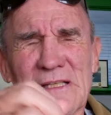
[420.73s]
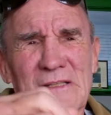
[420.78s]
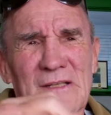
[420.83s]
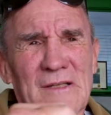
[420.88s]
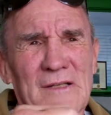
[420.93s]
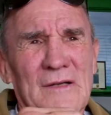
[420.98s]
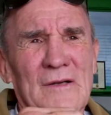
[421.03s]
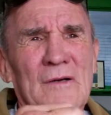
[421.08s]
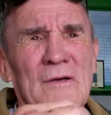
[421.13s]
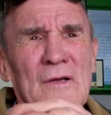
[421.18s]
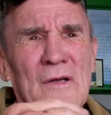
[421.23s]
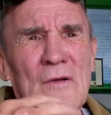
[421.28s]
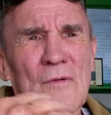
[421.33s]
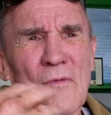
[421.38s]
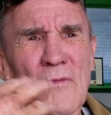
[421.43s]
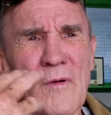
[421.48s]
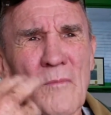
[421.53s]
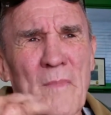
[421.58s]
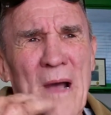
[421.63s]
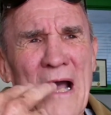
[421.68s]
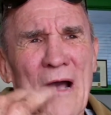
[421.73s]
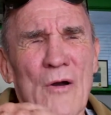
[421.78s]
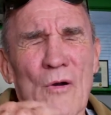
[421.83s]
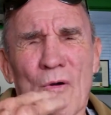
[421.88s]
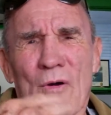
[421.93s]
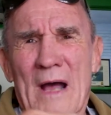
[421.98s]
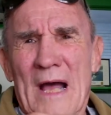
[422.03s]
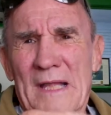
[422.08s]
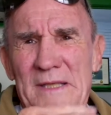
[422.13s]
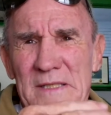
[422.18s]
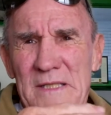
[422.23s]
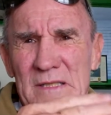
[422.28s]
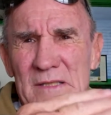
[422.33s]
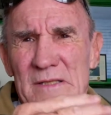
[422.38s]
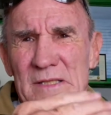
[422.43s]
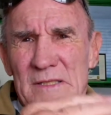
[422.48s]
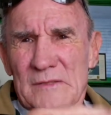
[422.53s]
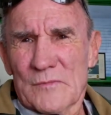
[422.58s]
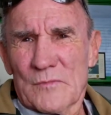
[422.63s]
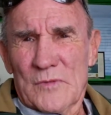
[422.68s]
you know. Well, my whole idea
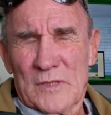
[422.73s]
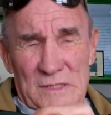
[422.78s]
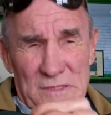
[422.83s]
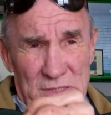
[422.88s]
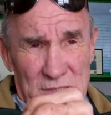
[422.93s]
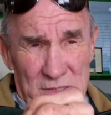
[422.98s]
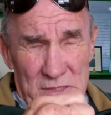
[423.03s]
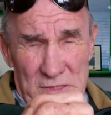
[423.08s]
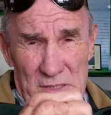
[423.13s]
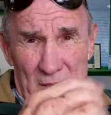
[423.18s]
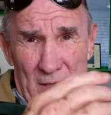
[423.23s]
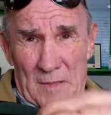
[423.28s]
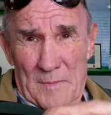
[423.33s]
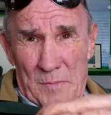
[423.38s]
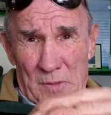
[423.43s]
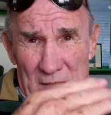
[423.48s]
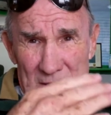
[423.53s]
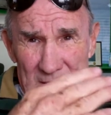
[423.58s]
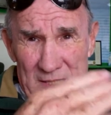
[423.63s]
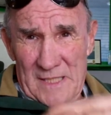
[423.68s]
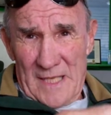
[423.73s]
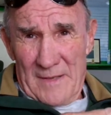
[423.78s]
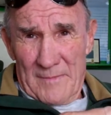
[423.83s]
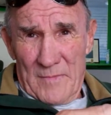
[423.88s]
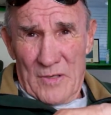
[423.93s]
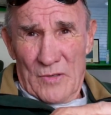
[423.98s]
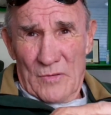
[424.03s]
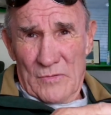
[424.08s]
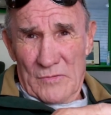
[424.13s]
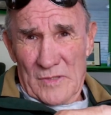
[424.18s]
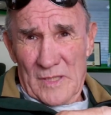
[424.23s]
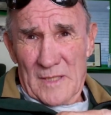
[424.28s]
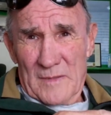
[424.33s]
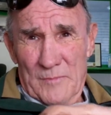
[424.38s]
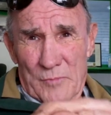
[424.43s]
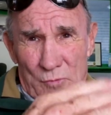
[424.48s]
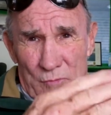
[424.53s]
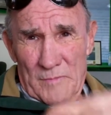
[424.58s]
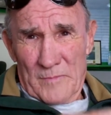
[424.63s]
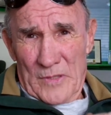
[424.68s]
then was to start a place, have my own
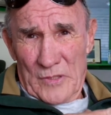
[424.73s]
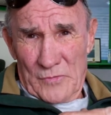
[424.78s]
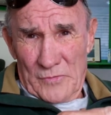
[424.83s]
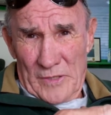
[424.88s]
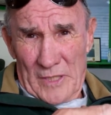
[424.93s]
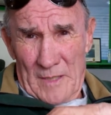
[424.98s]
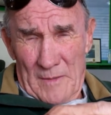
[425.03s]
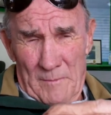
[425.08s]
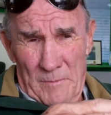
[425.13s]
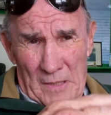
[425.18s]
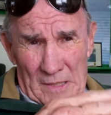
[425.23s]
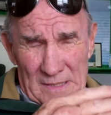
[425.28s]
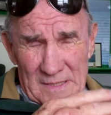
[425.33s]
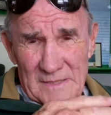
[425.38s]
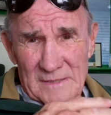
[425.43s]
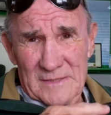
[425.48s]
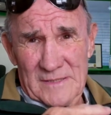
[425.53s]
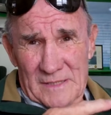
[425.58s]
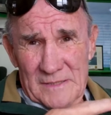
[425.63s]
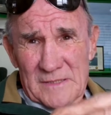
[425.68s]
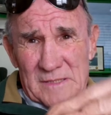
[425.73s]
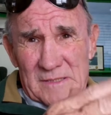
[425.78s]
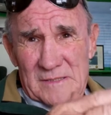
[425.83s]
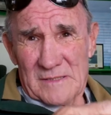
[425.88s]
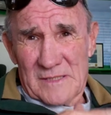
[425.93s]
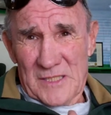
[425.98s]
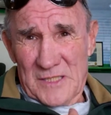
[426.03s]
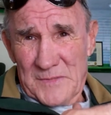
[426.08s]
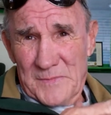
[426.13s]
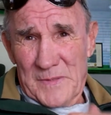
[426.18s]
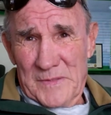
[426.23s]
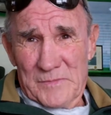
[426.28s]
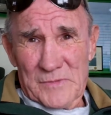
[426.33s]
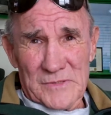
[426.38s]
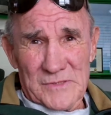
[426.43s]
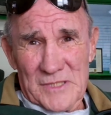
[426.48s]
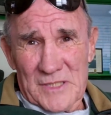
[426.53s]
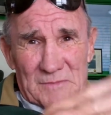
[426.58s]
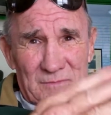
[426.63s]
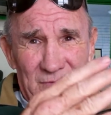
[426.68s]
airport, my own airplanes, and teach
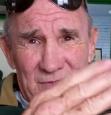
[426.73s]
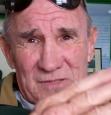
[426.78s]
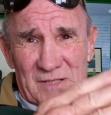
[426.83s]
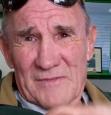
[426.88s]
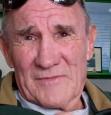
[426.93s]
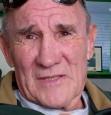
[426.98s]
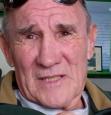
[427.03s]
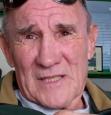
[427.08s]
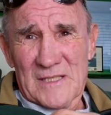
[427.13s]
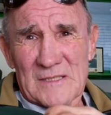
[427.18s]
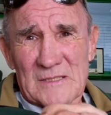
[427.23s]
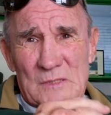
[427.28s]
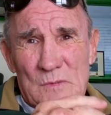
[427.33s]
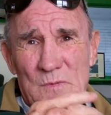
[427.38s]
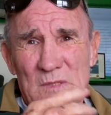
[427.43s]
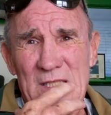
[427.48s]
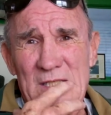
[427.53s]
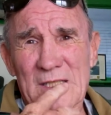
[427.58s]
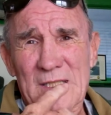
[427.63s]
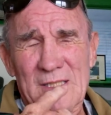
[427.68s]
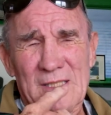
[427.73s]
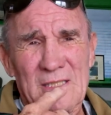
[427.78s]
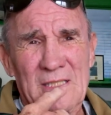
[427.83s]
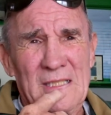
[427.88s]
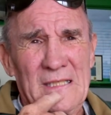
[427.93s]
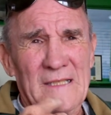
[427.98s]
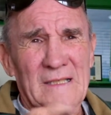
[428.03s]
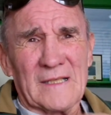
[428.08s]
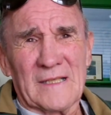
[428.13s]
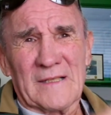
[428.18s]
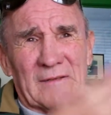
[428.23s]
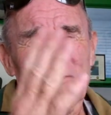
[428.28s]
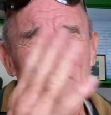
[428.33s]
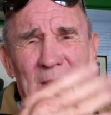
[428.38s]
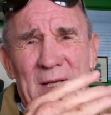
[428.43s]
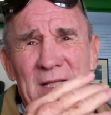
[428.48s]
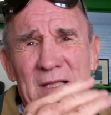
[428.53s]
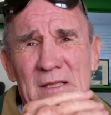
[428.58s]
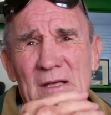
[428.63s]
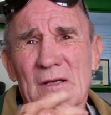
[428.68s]
people to jump 7 days a week. And
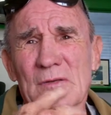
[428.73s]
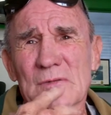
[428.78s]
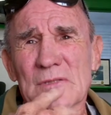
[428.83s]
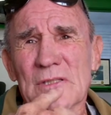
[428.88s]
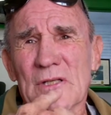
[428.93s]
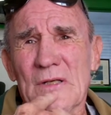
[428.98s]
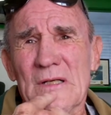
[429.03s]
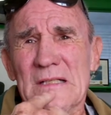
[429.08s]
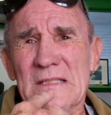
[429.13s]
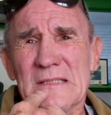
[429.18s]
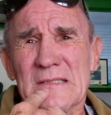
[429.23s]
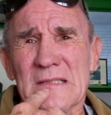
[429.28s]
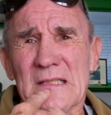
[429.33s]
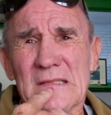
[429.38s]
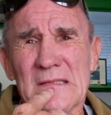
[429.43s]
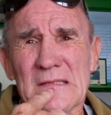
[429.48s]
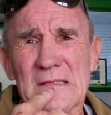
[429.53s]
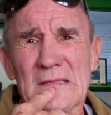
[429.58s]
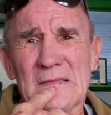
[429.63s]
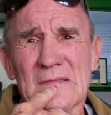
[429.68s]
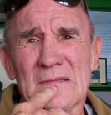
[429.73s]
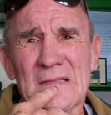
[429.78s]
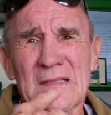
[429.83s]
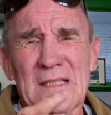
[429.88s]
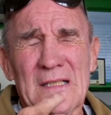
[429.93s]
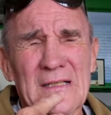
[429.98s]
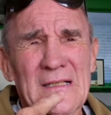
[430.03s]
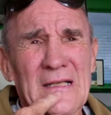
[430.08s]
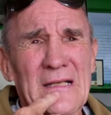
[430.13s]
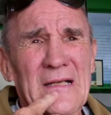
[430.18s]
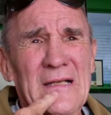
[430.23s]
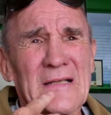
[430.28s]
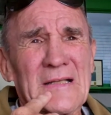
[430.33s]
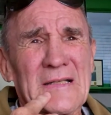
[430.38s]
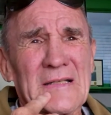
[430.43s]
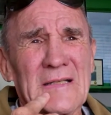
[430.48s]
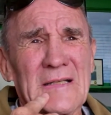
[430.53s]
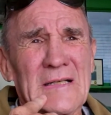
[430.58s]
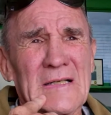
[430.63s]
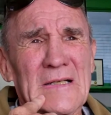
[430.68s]
everybody thought it was crazy, you know.
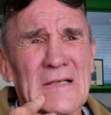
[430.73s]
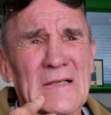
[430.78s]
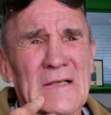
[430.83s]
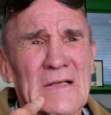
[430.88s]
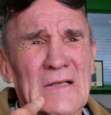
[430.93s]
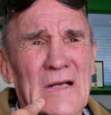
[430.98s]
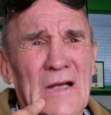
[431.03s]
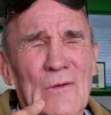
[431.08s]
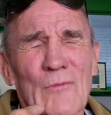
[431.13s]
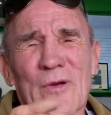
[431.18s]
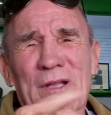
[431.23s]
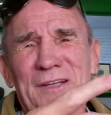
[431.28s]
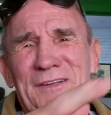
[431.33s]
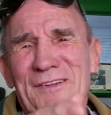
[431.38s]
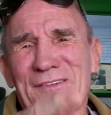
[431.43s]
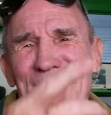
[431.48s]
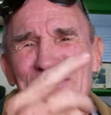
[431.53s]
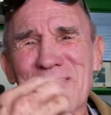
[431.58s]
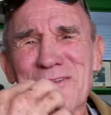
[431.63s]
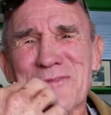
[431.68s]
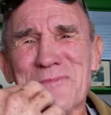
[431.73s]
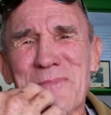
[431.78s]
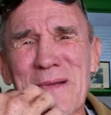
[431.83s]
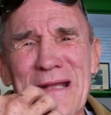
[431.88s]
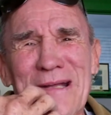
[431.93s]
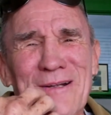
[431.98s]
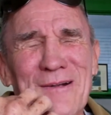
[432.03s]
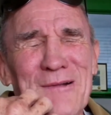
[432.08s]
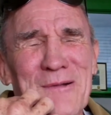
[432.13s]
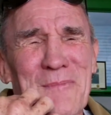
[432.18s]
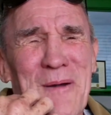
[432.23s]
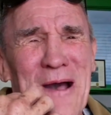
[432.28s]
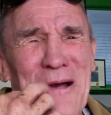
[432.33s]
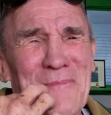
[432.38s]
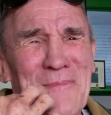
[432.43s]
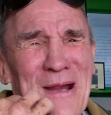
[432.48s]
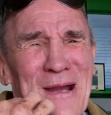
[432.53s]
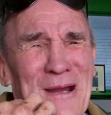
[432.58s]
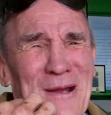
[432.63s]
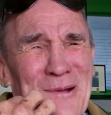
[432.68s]
And I went to the first banker to buy
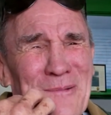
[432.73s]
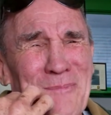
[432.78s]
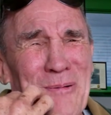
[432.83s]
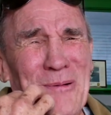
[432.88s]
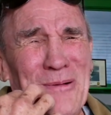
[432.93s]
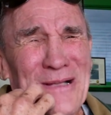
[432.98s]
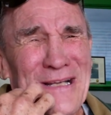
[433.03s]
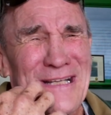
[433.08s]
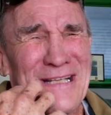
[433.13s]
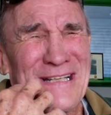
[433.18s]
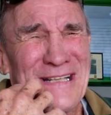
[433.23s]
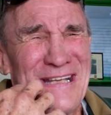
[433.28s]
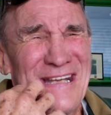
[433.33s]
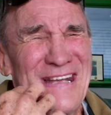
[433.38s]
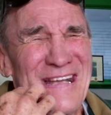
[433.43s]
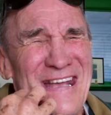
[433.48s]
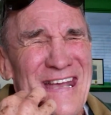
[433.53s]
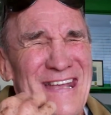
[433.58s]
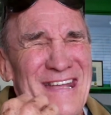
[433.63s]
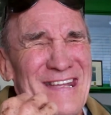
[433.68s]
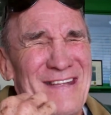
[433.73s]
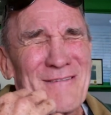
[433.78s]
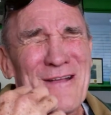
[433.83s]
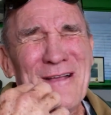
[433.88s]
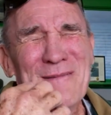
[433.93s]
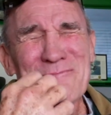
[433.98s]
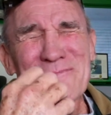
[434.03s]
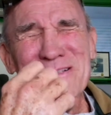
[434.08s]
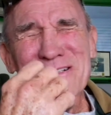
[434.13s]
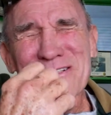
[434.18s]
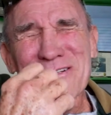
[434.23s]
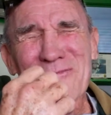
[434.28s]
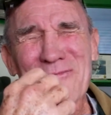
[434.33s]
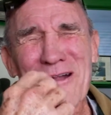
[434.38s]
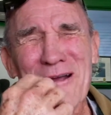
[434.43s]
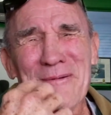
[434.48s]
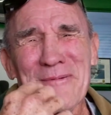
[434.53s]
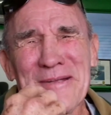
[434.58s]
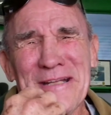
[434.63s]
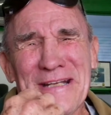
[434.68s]
my airplane, and Mr.
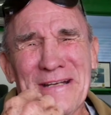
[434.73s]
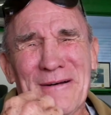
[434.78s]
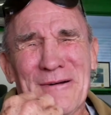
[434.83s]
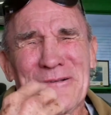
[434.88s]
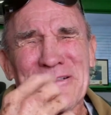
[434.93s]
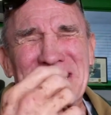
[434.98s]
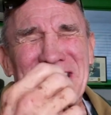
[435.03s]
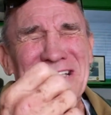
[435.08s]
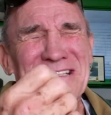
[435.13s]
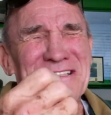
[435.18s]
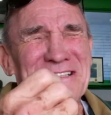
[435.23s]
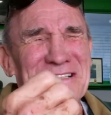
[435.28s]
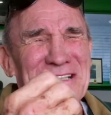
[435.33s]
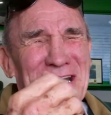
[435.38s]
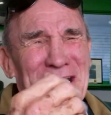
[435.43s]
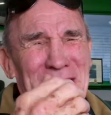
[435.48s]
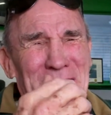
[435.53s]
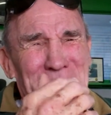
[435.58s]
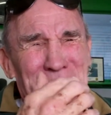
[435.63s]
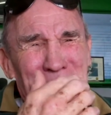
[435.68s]
Robinette was his name.